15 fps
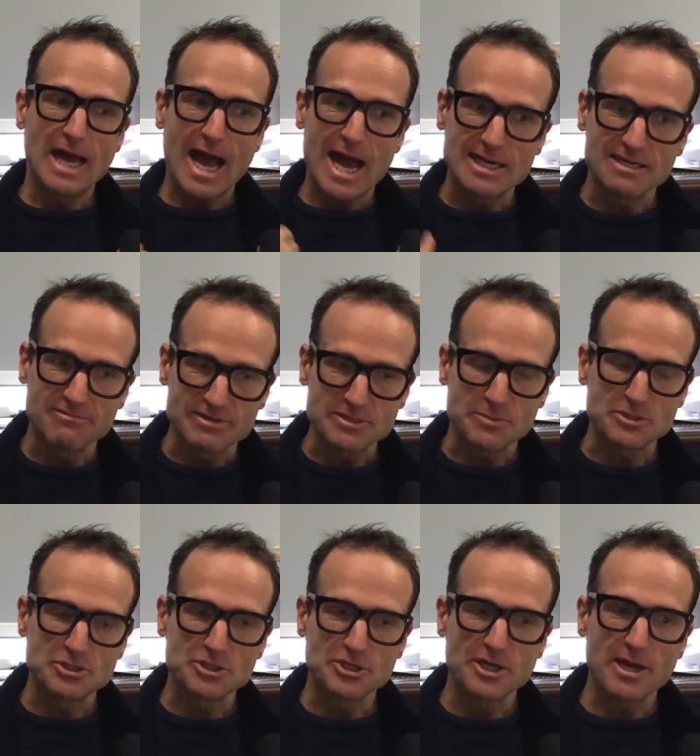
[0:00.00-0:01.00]
and Invisible
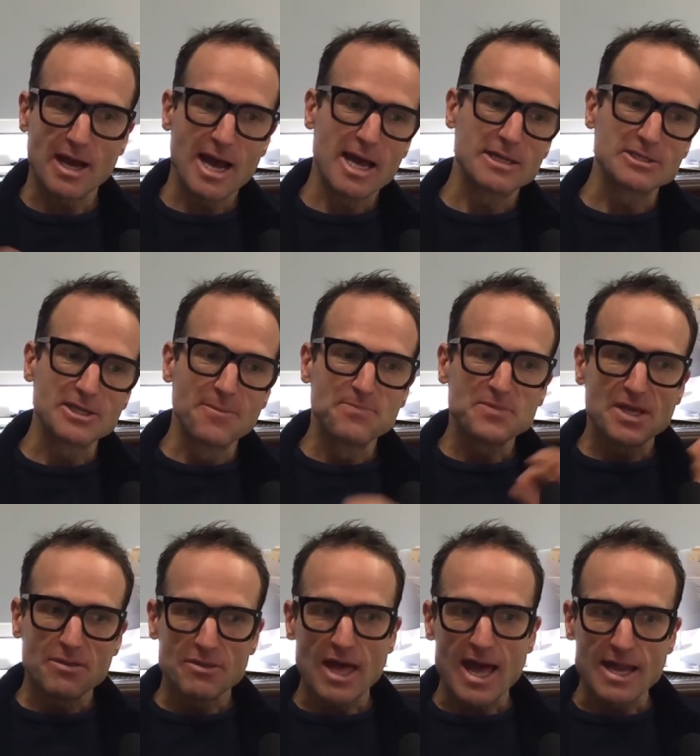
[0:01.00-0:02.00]
Studio. And
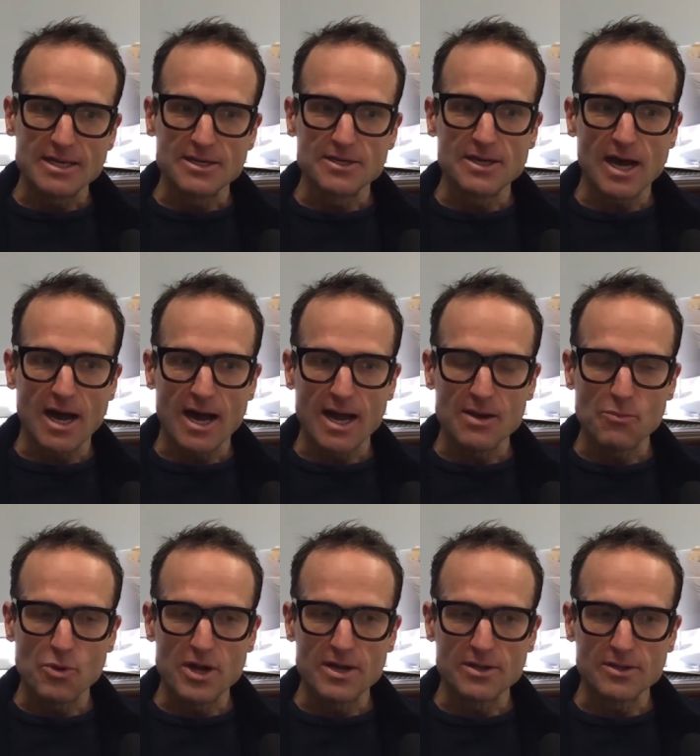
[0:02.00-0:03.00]
then I
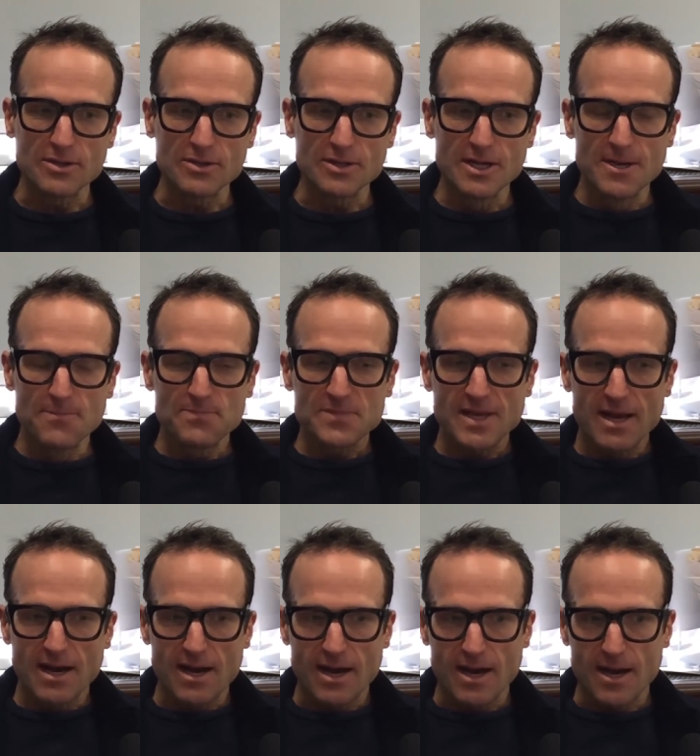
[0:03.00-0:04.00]
will,
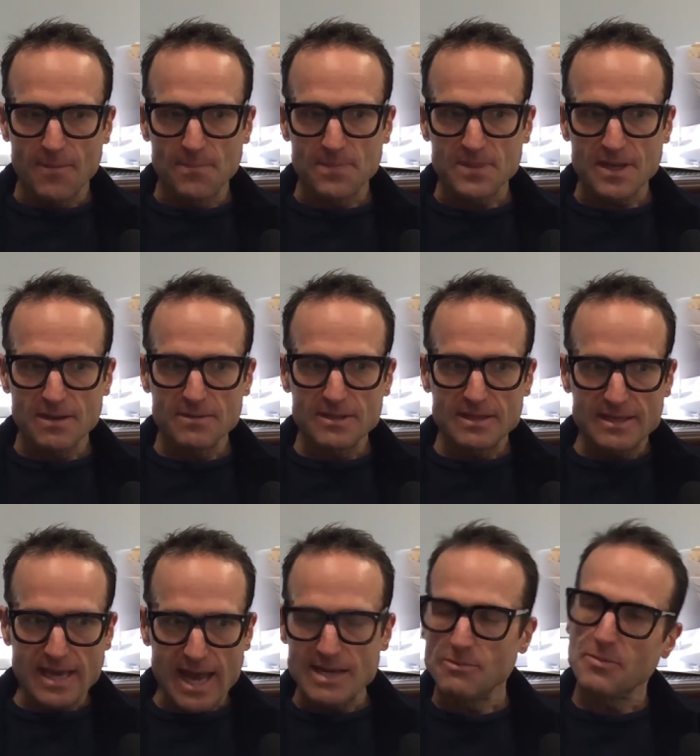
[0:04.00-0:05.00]
um,
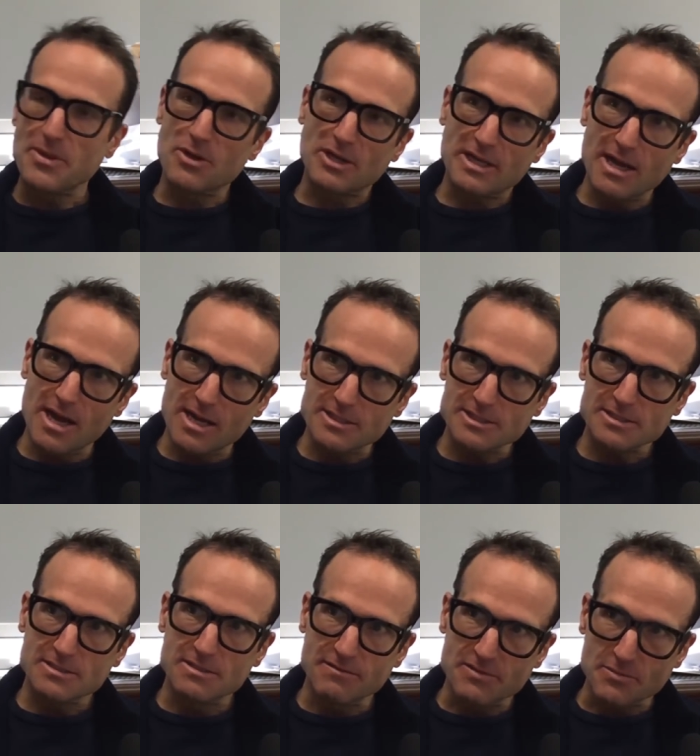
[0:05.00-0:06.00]
Kate will be on a cut
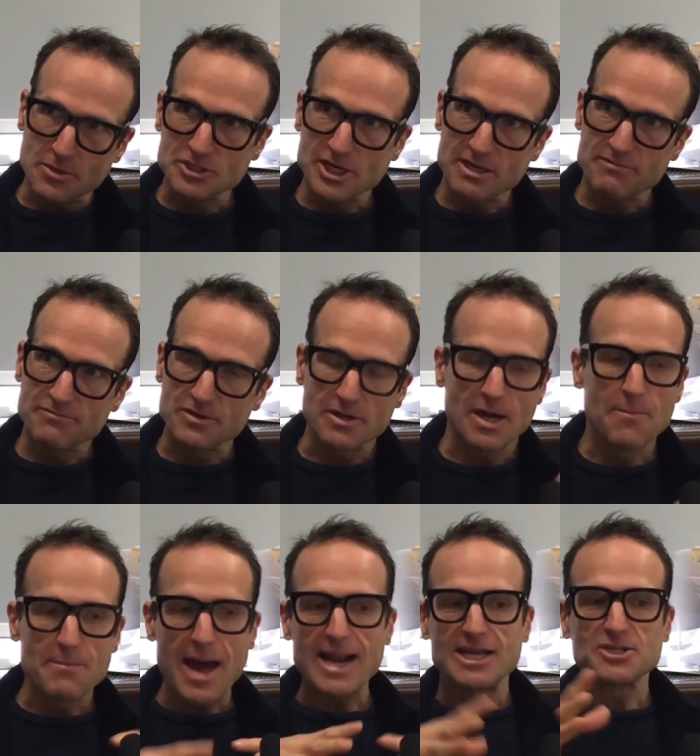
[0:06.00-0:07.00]
of the project for a
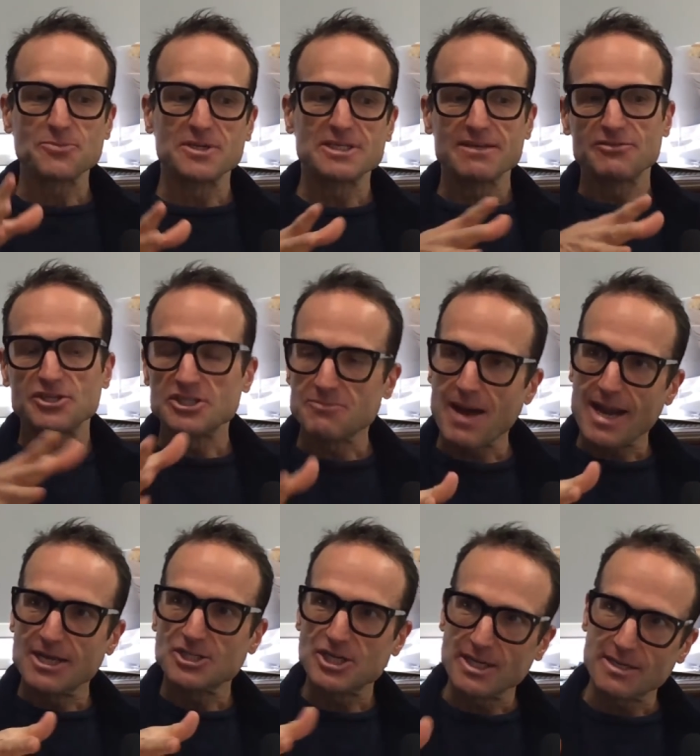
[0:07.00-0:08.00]
management, if she's
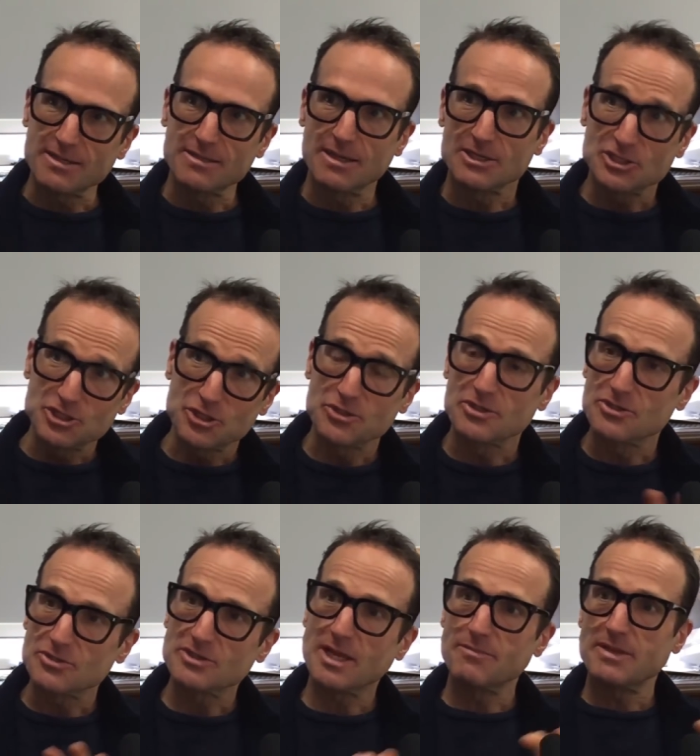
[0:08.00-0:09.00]
managing a student
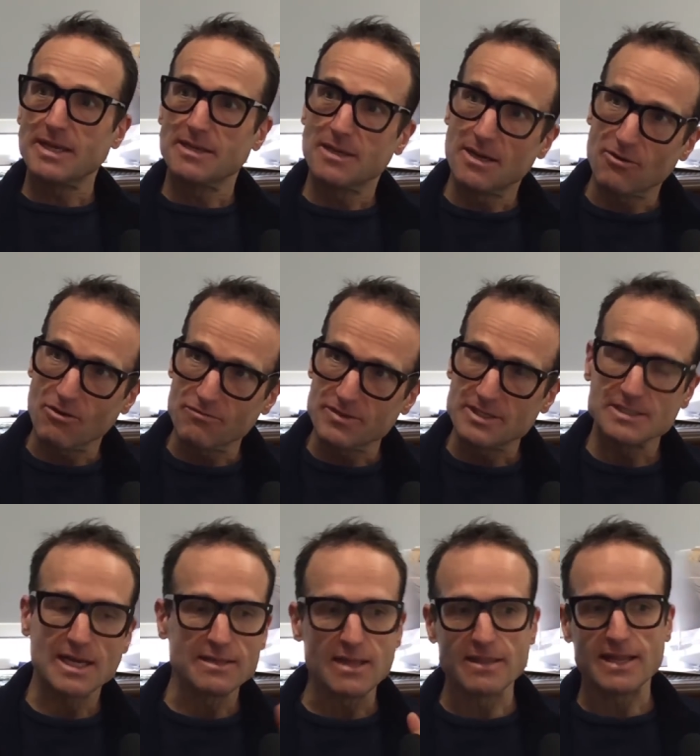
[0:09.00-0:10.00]
or something in her office,
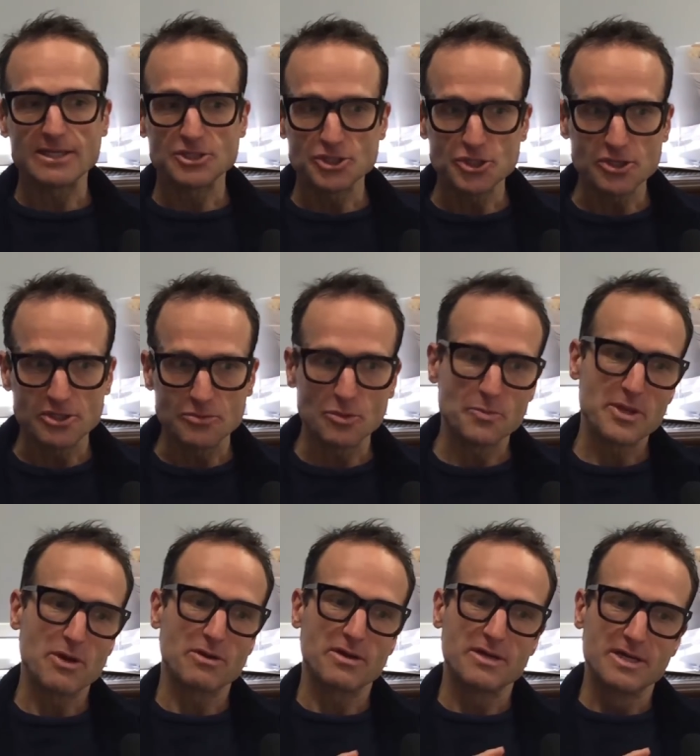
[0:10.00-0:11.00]
and then that student will be
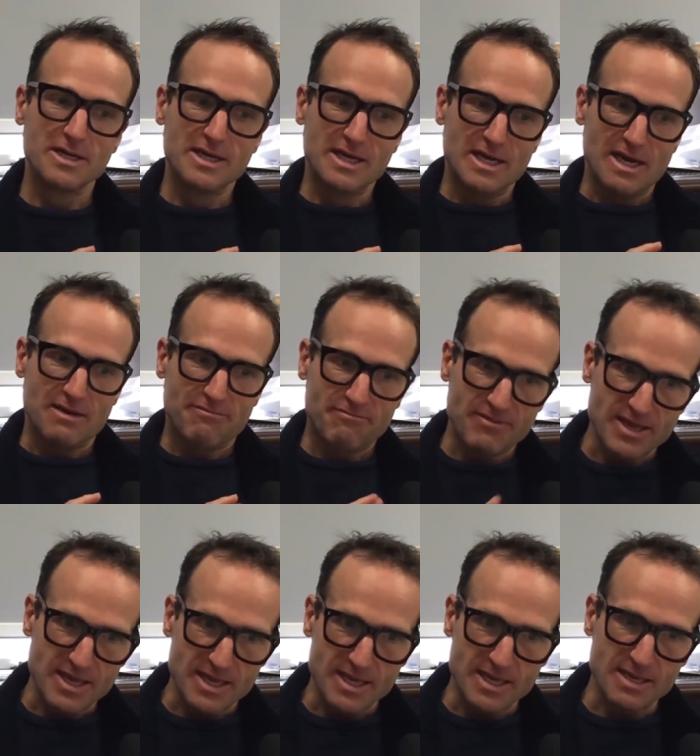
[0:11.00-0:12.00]
on a, a
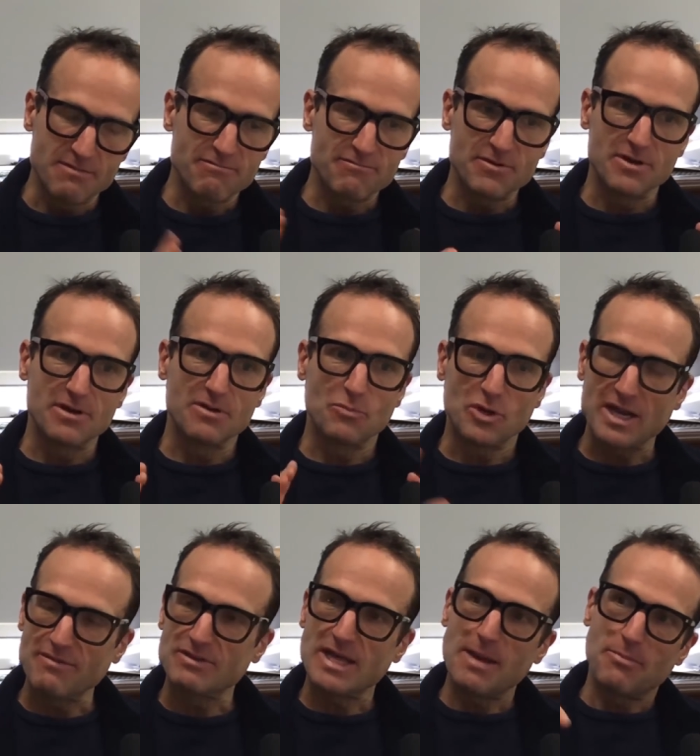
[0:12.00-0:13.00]
fee for
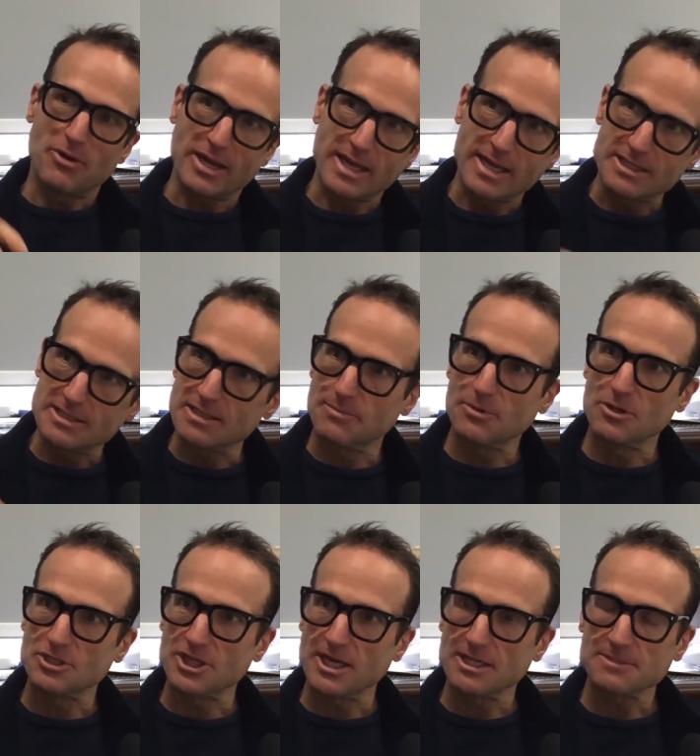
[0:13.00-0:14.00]
whatever they're bringing to the
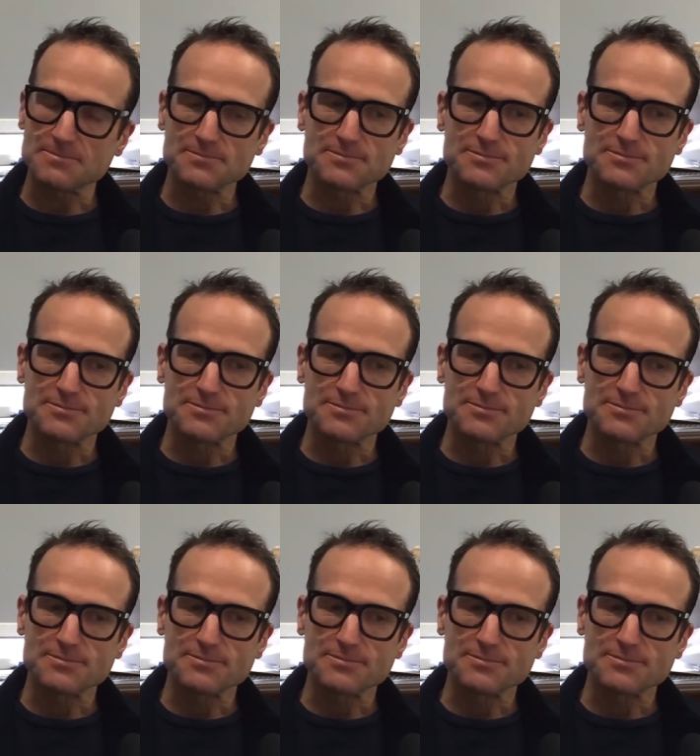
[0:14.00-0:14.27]
project.